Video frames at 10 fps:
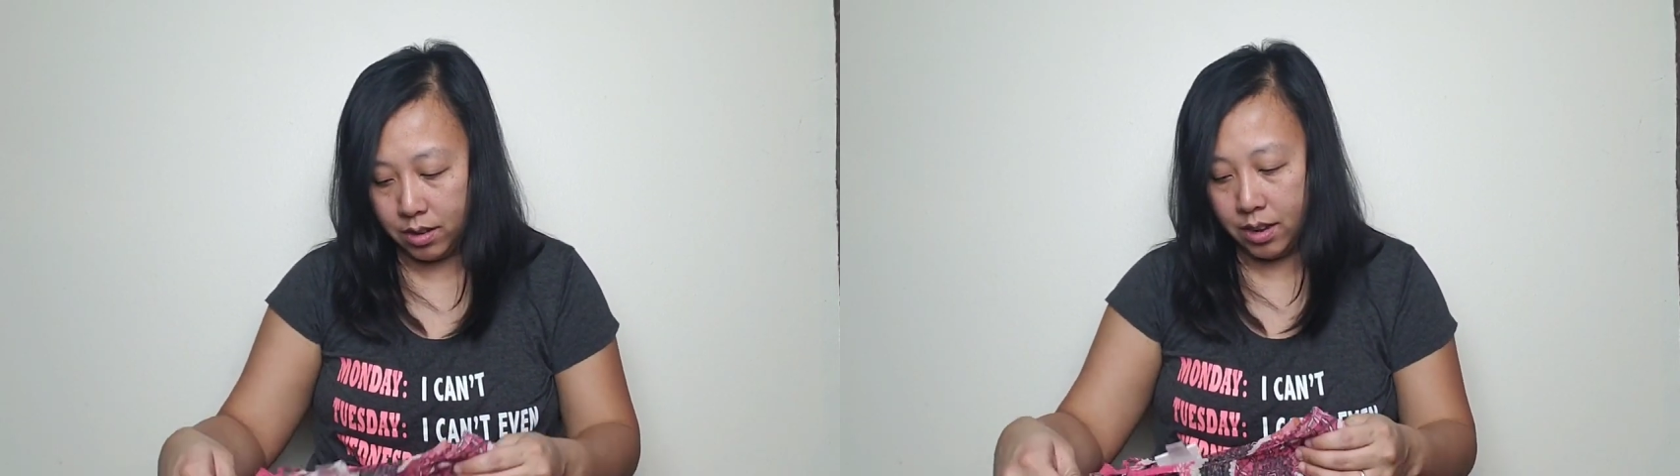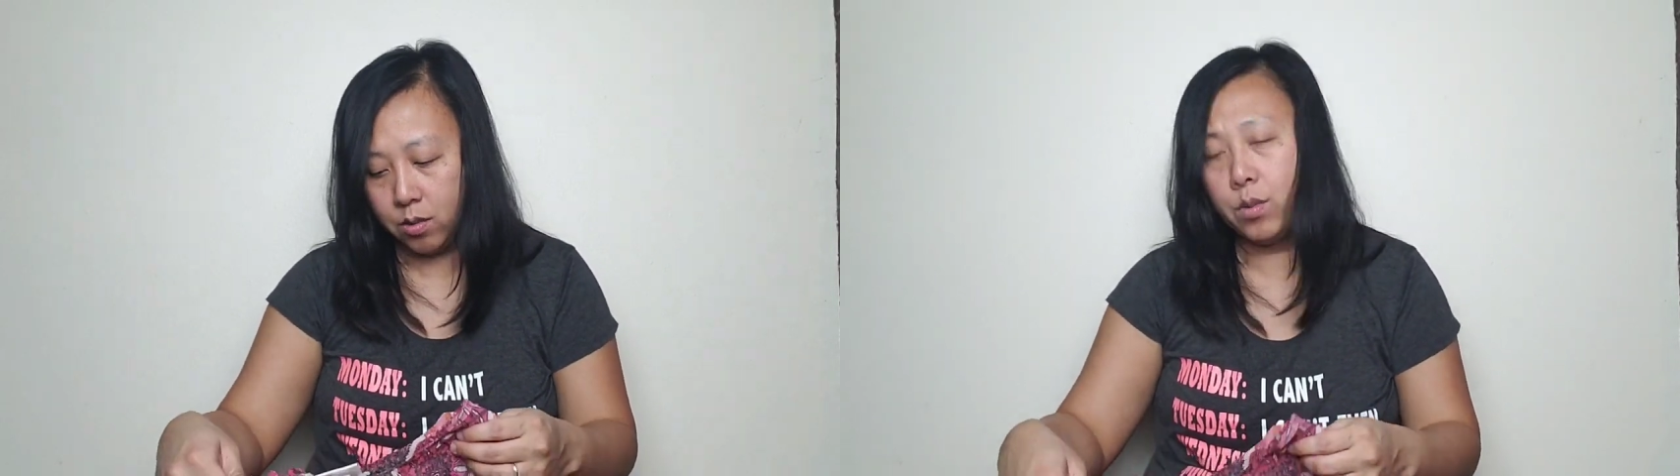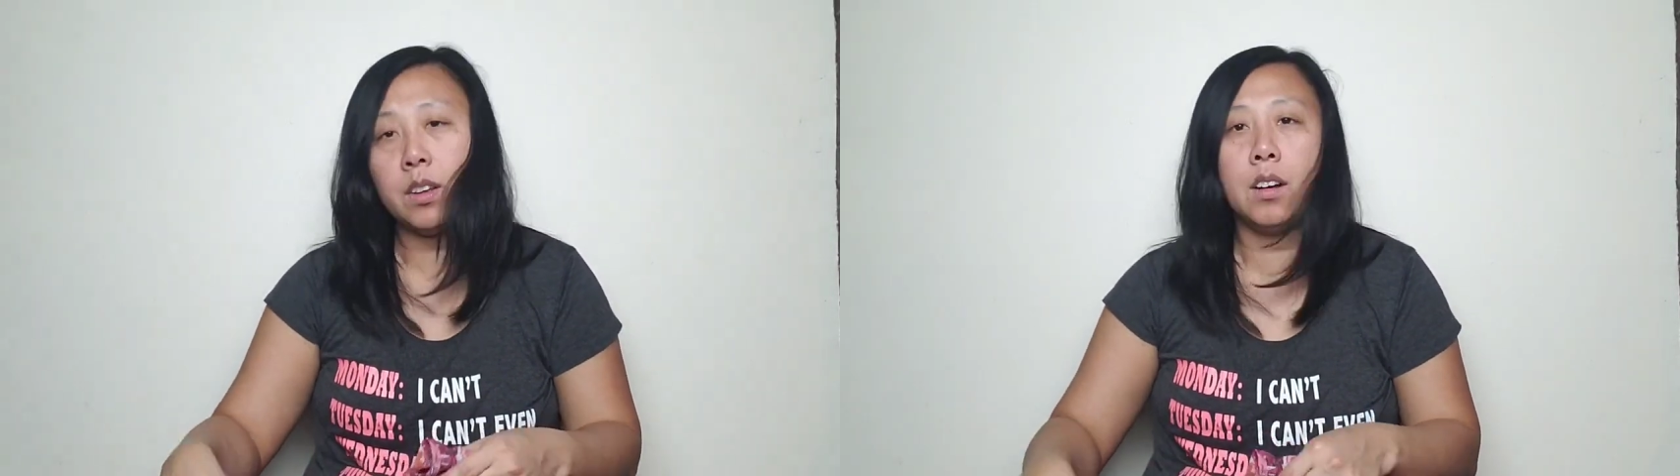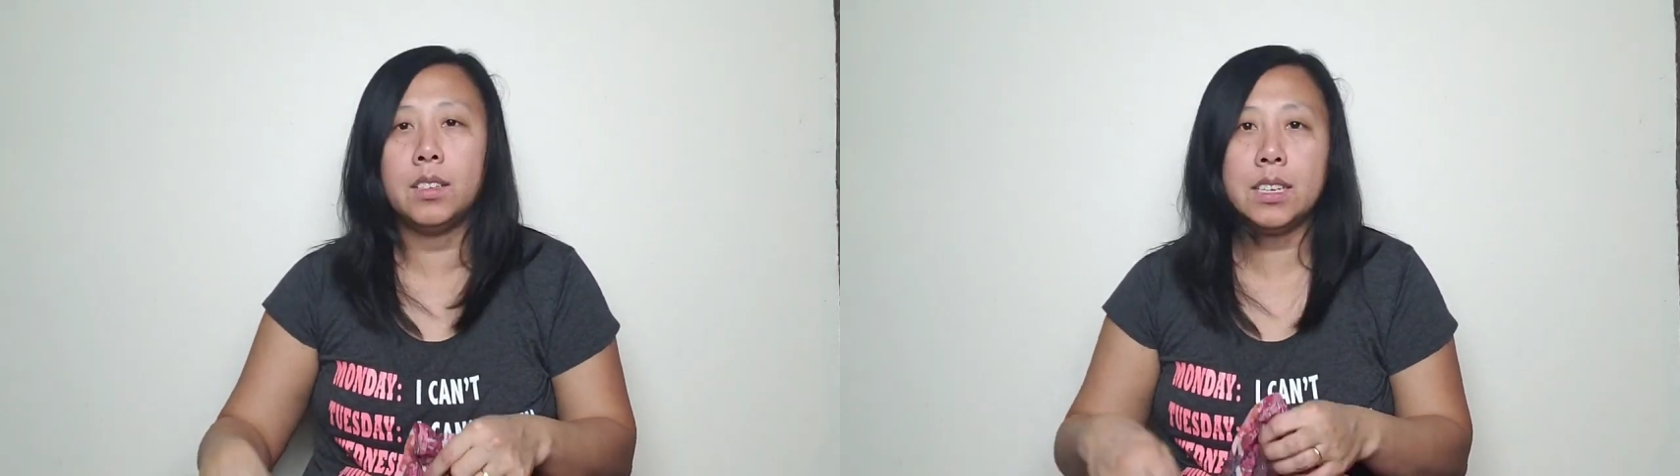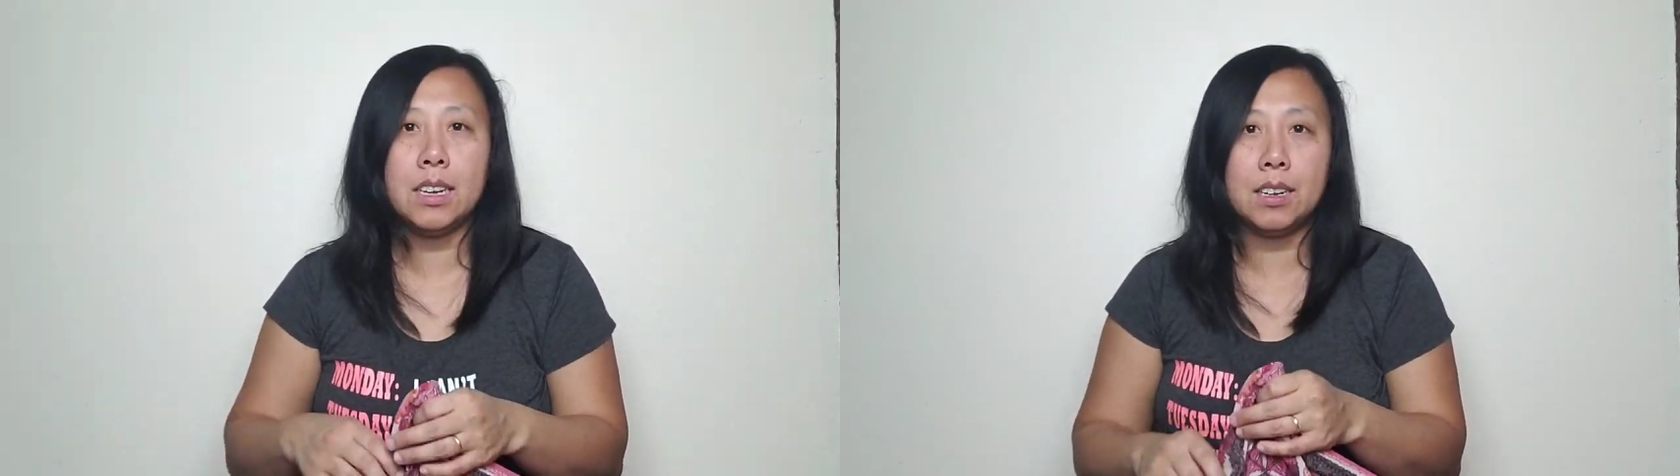and we all
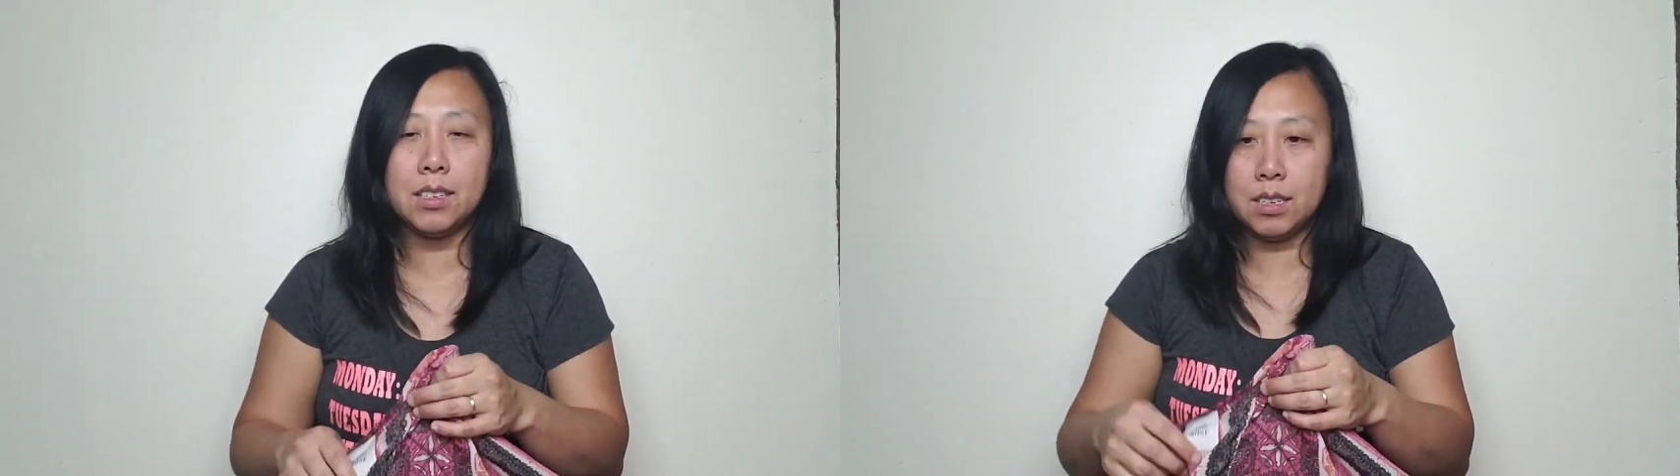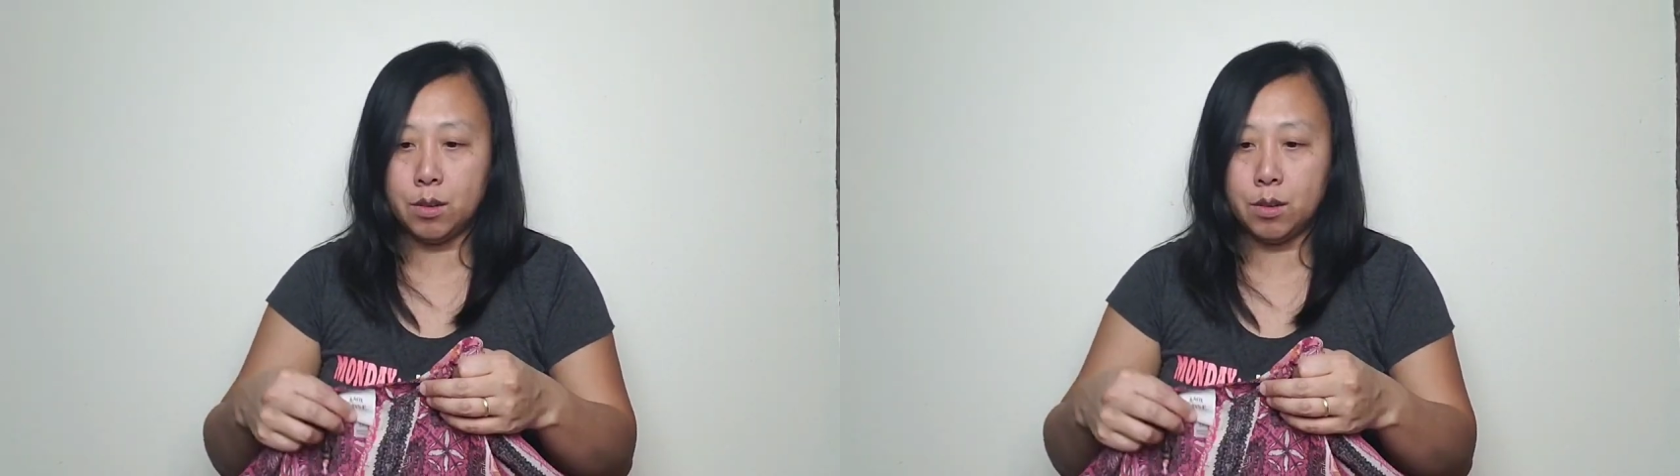need it